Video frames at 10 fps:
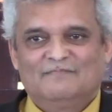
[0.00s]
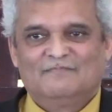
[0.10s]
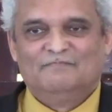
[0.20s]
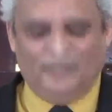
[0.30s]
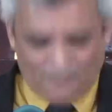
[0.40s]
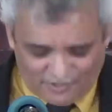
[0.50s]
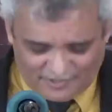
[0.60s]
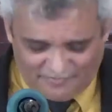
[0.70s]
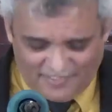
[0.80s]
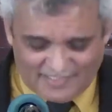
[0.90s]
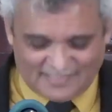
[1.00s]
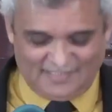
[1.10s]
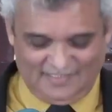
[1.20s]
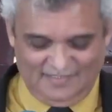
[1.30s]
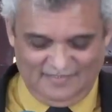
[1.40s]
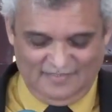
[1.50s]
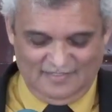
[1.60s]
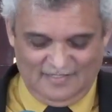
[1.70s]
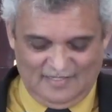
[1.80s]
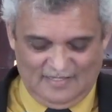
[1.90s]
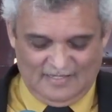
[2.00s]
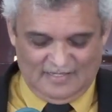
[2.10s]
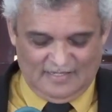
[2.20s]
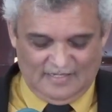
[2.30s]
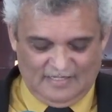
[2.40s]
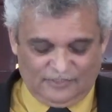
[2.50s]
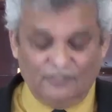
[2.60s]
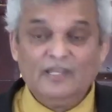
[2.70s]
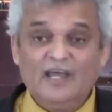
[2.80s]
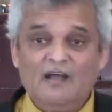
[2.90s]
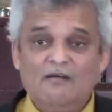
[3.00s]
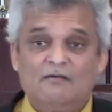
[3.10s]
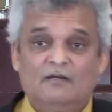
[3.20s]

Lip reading: Because of this. So now,